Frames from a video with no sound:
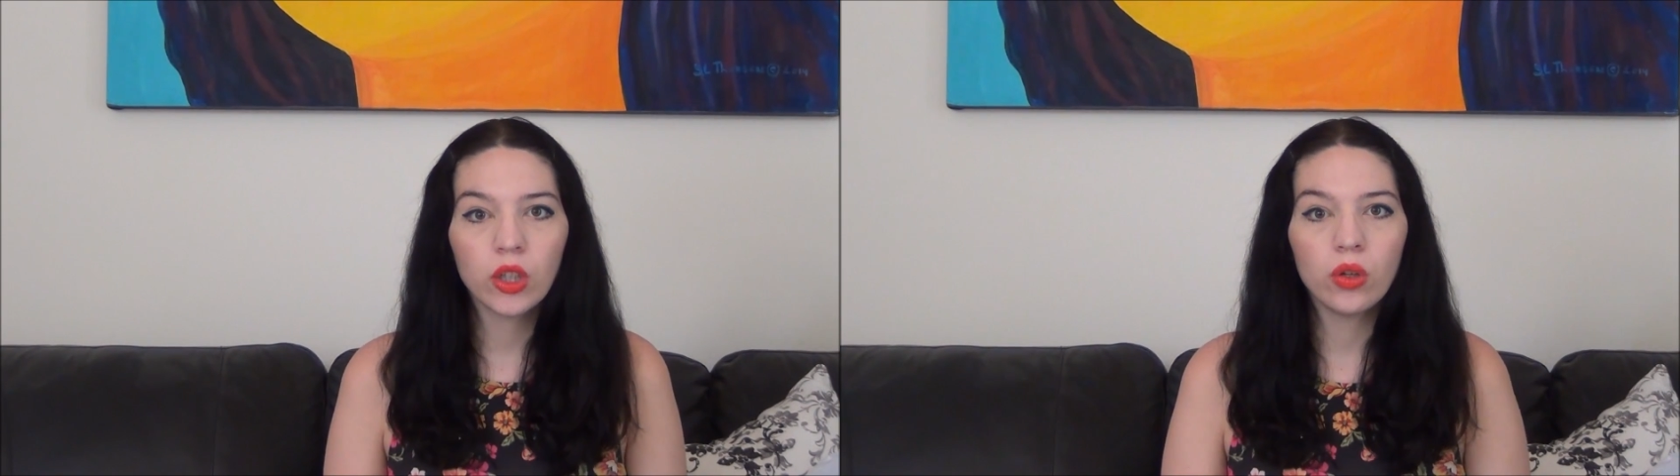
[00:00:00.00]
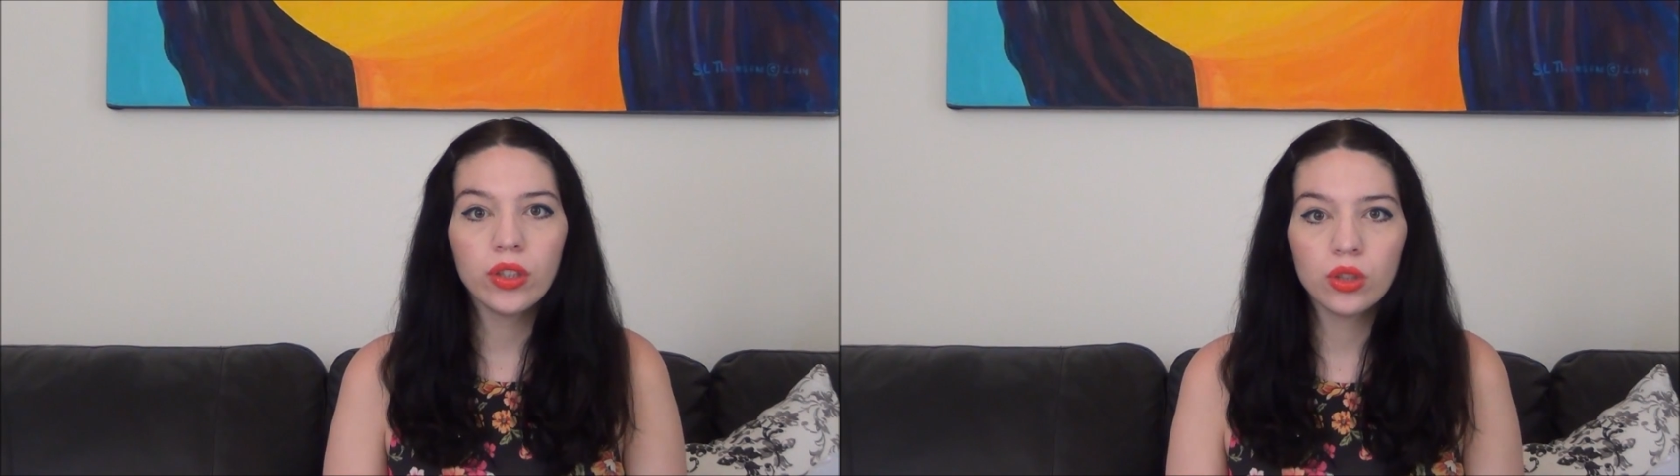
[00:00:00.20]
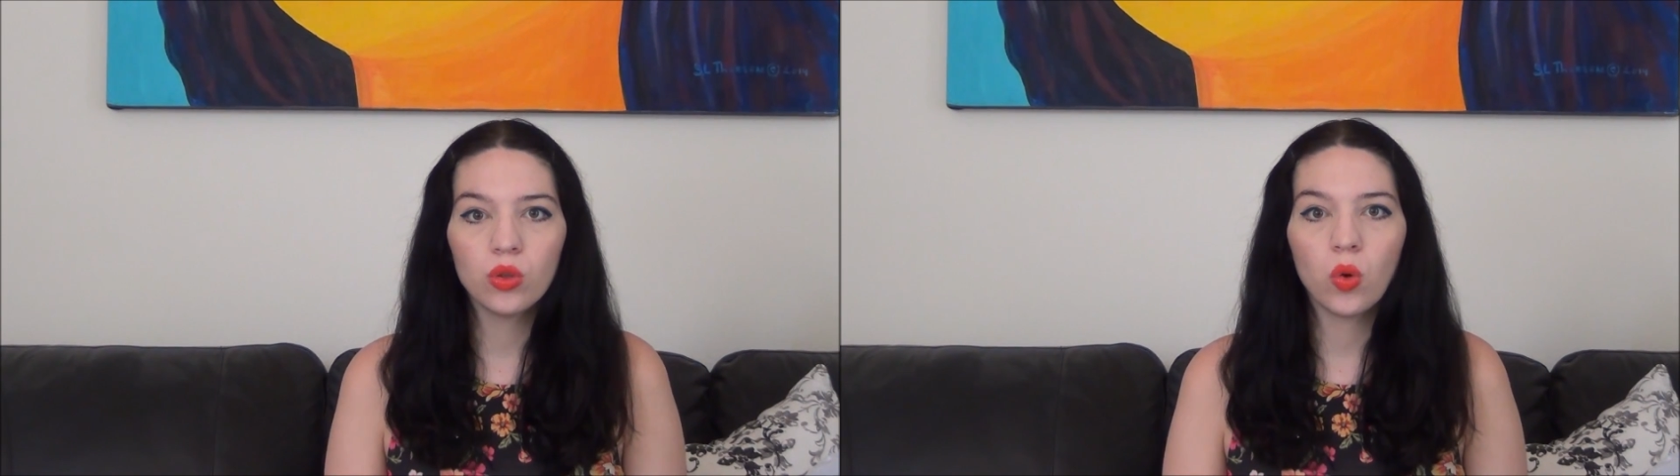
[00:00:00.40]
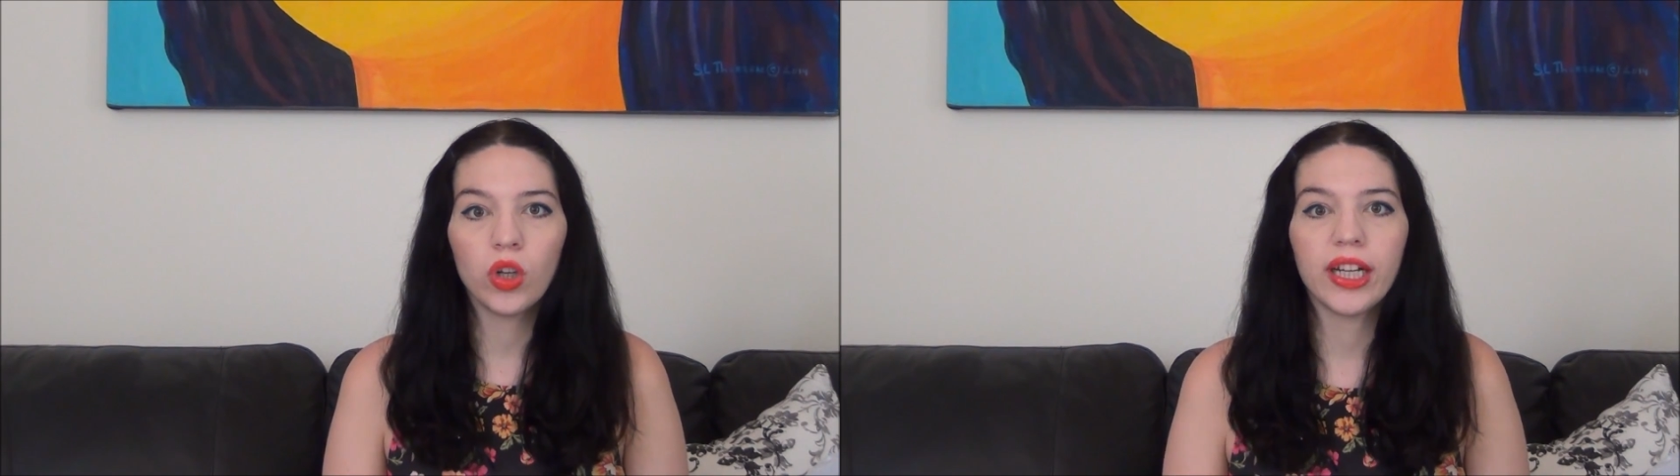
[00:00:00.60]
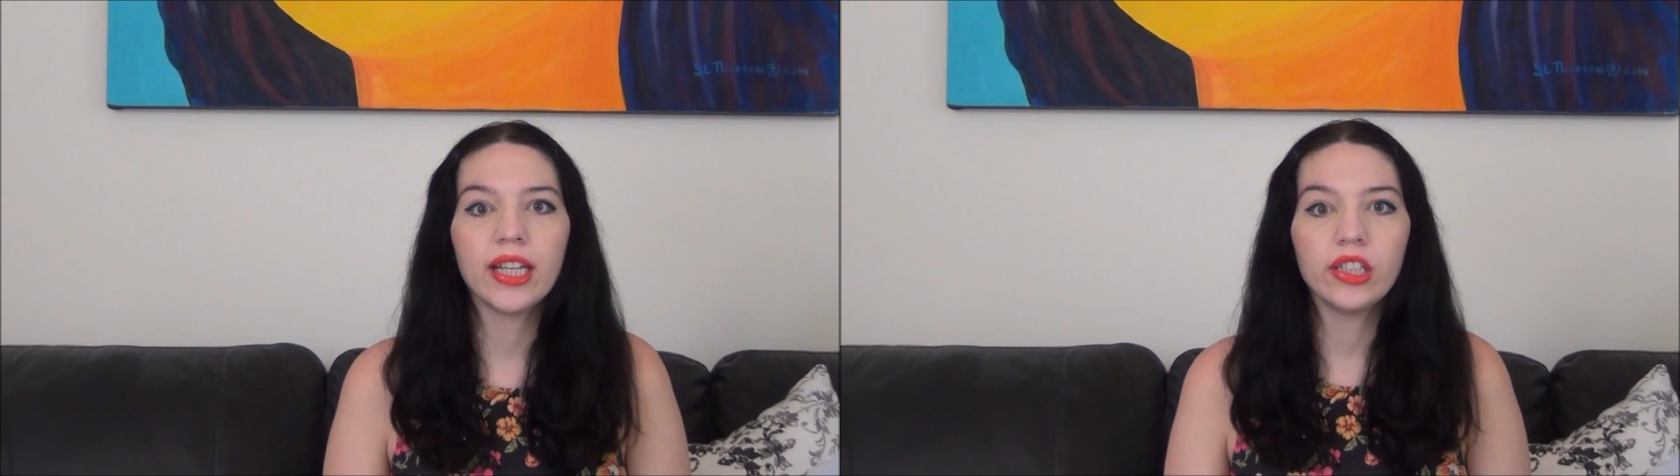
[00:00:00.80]
go to the
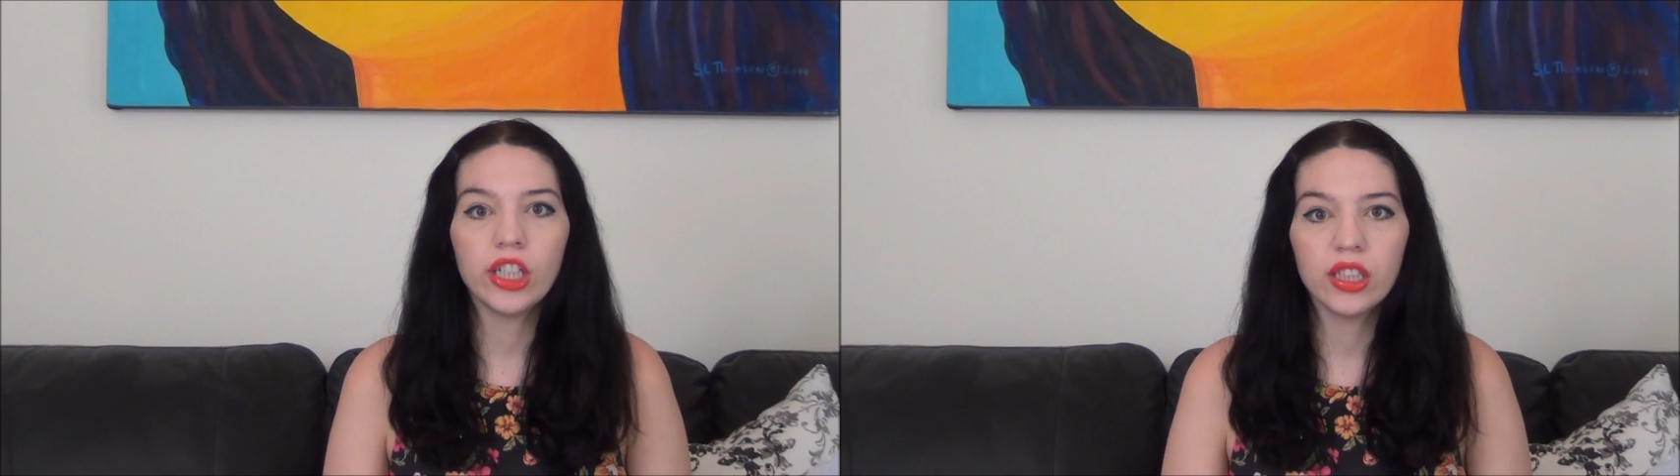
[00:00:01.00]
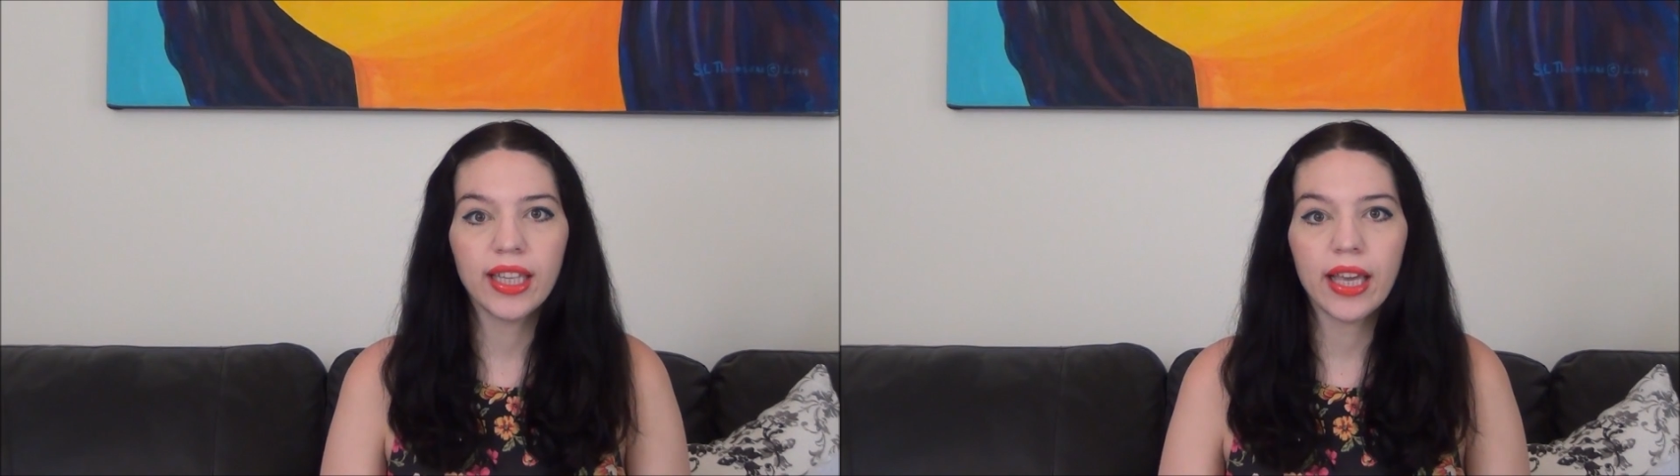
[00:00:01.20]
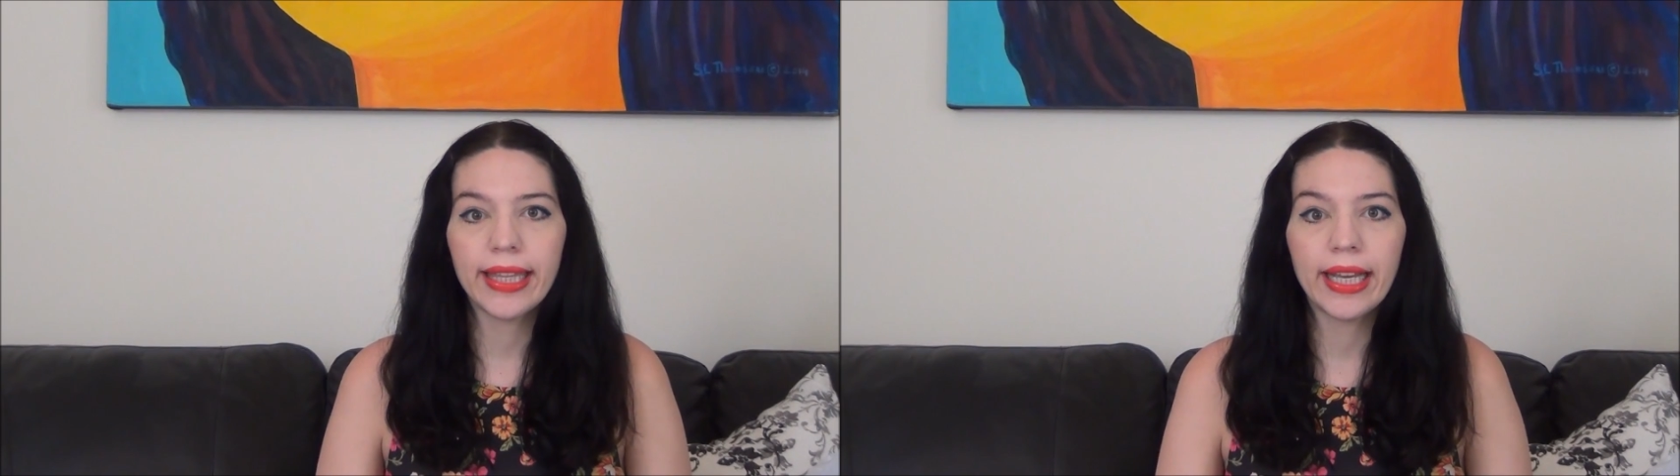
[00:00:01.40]
store and just get